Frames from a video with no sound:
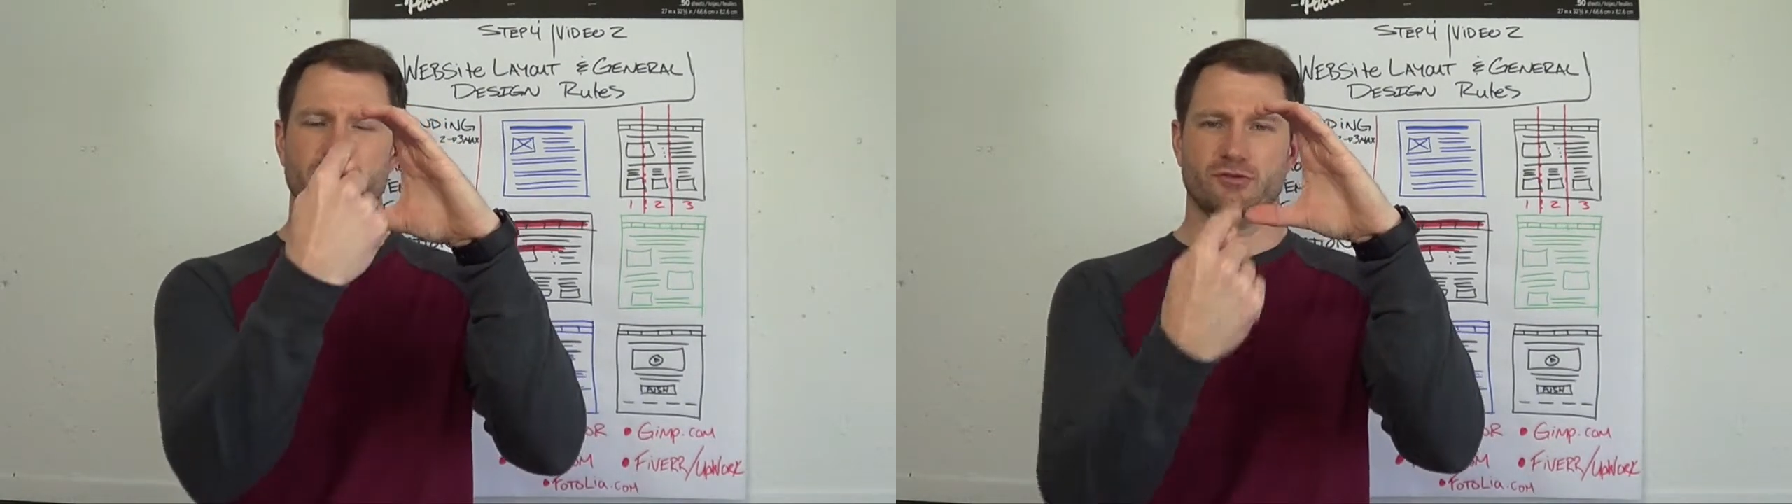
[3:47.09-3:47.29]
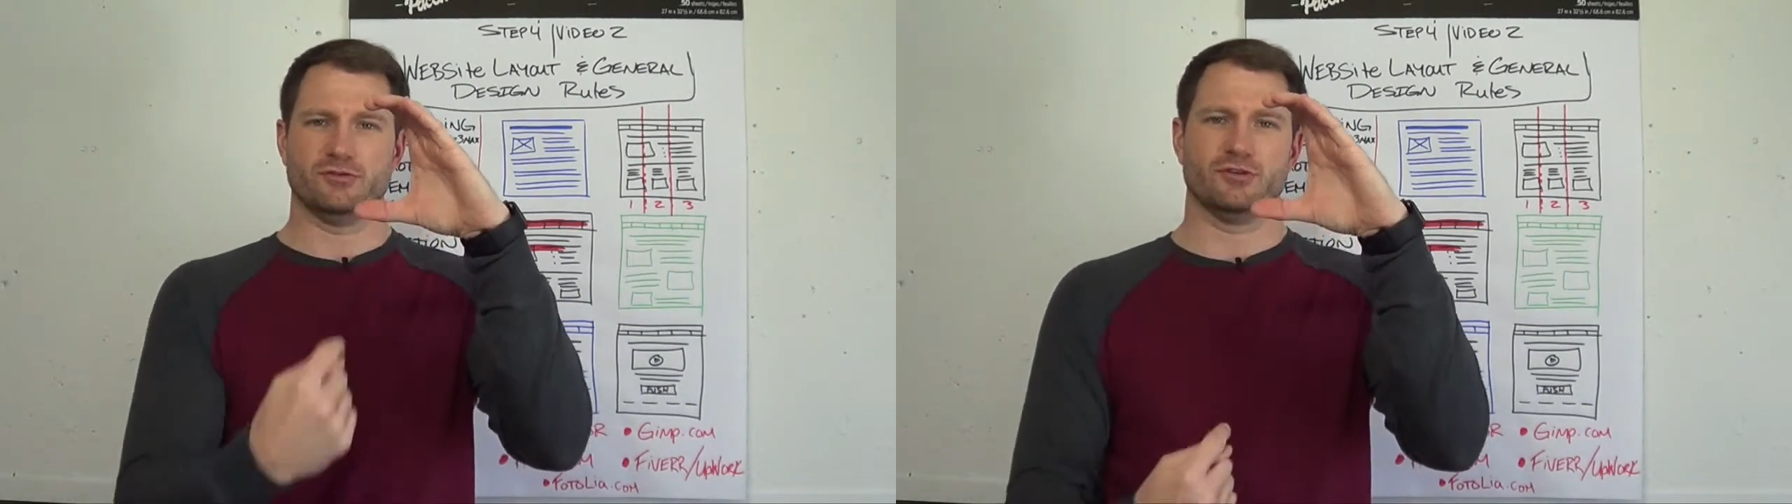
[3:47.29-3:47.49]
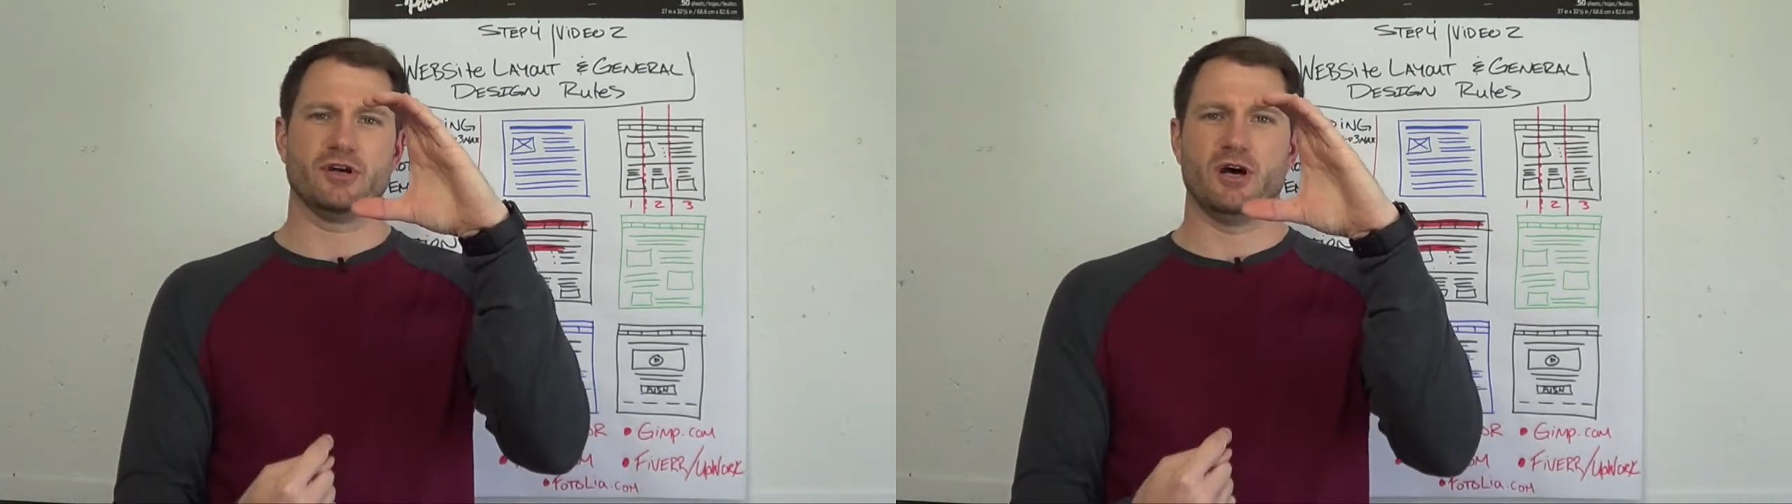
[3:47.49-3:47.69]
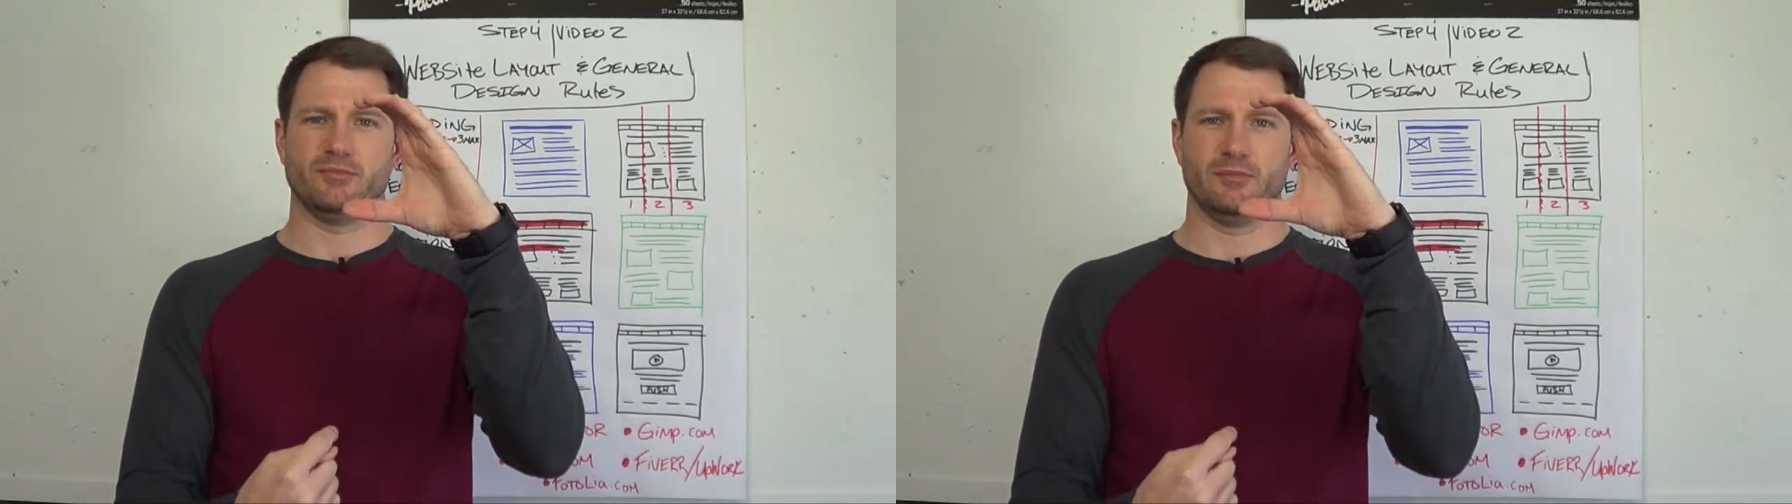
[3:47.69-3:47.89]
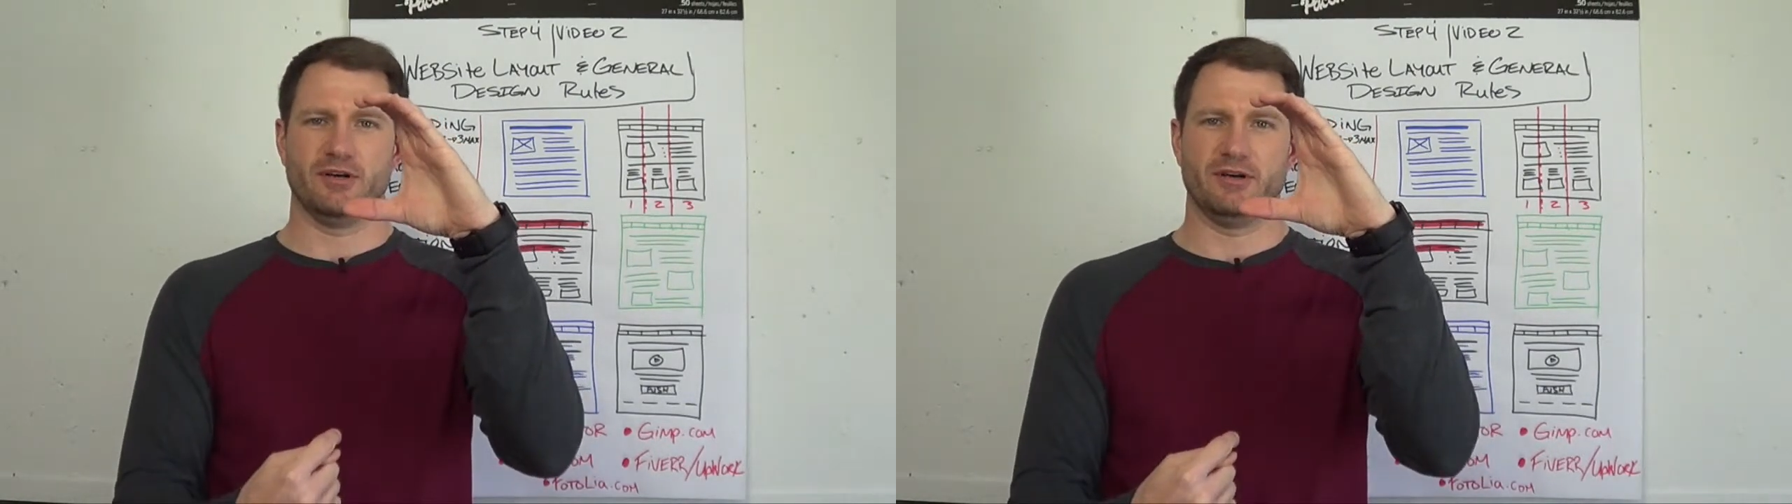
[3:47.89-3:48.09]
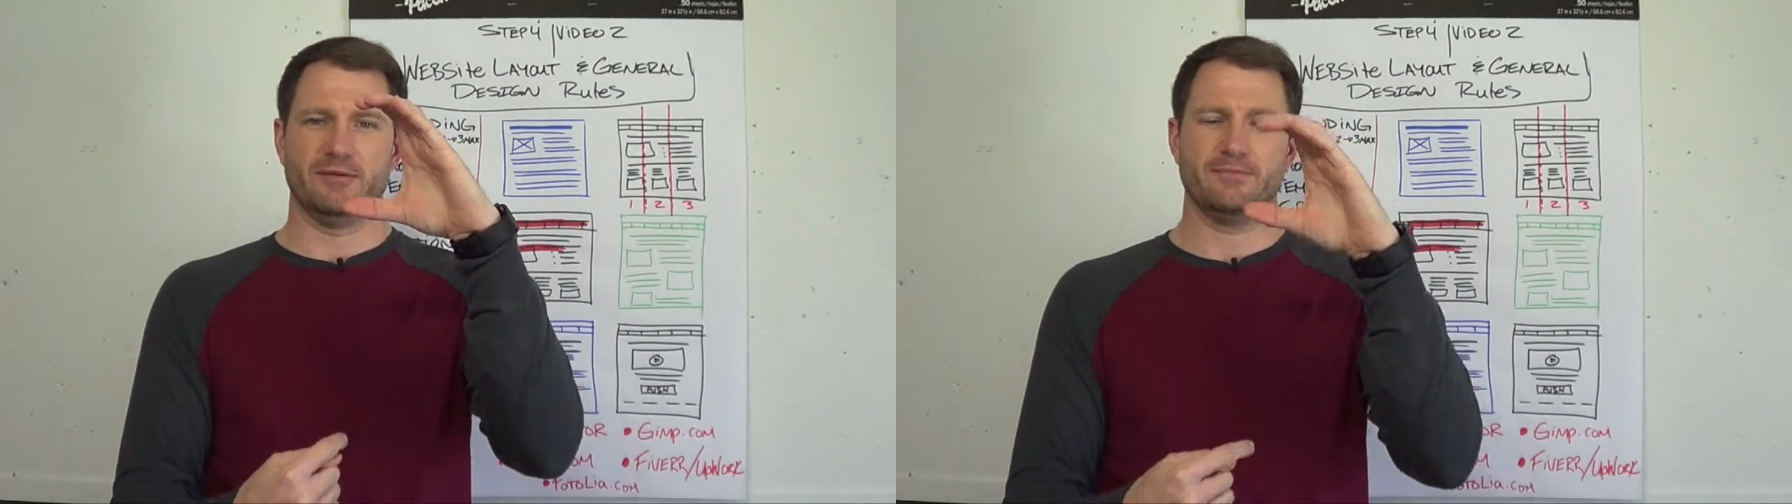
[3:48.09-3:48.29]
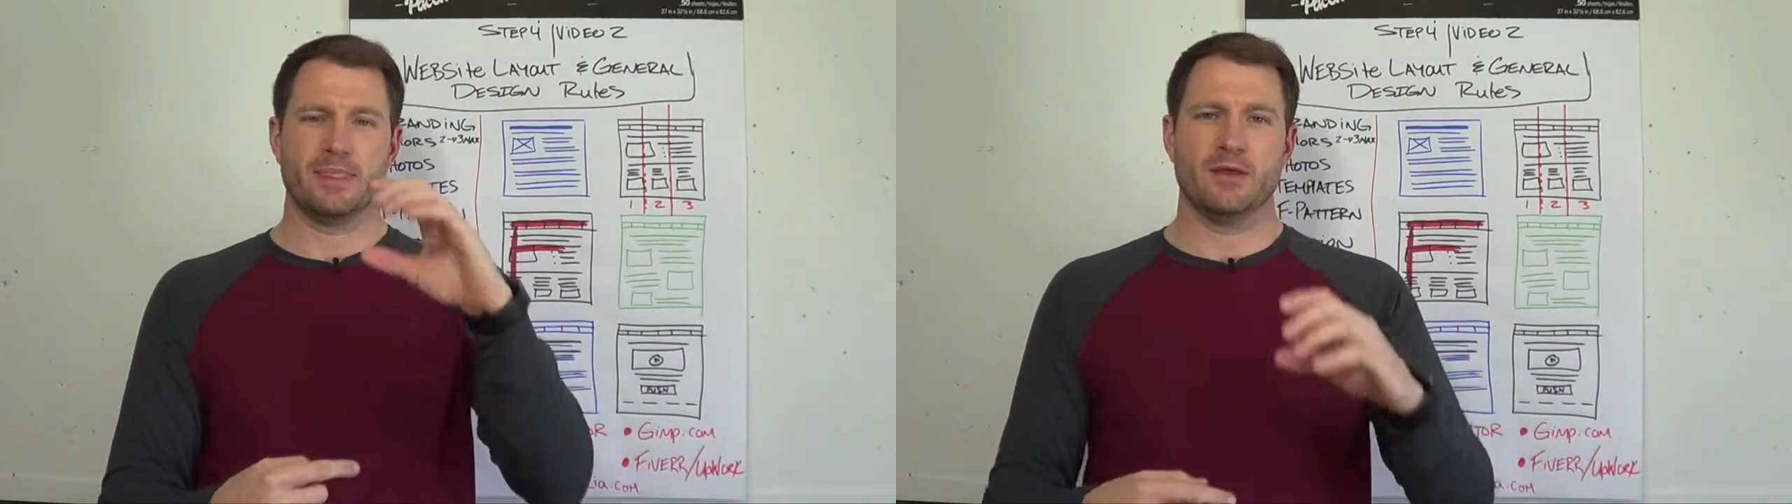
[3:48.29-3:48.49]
Those are complementary.